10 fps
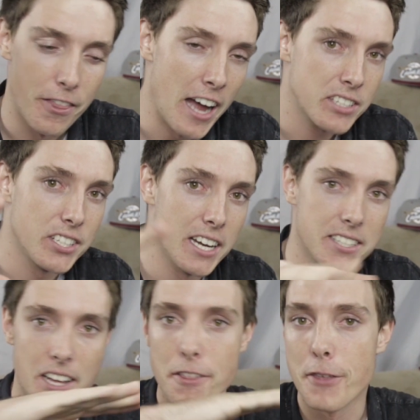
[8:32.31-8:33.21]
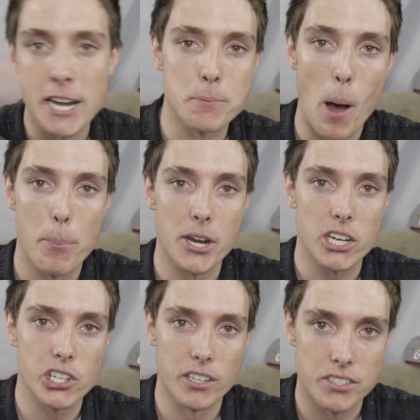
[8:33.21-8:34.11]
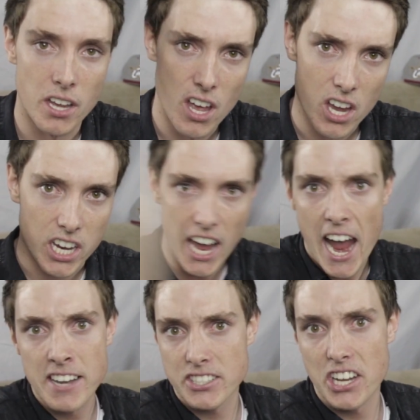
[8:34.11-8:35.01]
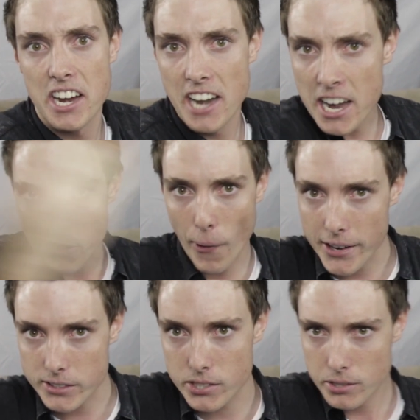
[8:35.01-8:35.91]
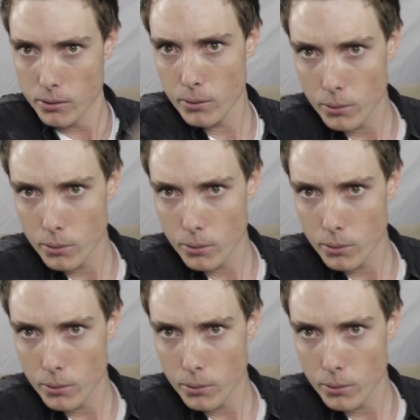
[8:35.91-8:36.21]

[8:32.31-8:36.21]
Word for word: That's it. That's my predictions. End scene. End credits.